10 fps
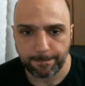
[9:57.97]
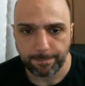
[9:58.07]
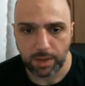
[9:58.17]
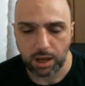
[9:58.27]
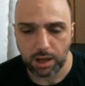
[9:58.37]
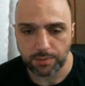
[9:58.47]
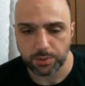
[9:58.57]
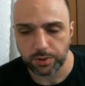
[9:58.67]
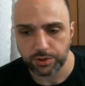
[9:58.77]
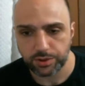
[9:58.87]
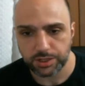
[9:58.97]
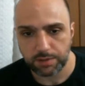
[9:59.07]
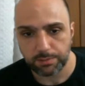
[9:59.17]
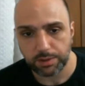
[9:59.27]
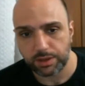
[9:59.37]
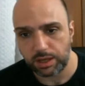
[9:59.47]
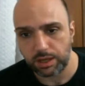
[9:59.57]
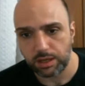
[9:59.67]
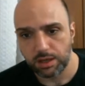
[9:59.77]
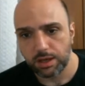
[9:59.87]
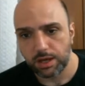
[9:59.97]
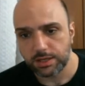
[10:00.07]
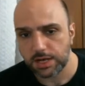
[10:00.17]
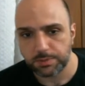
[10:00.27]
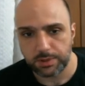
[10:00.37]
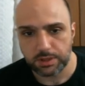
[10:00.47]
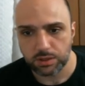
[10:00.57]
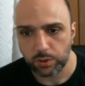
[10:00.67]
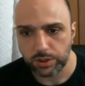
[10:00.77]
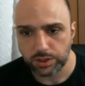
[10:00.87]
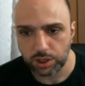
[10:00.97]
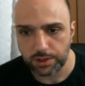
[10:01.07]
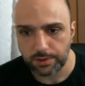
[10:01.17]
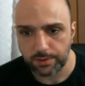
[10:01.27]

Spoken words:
I'm super interested in, but the attack speed is always good.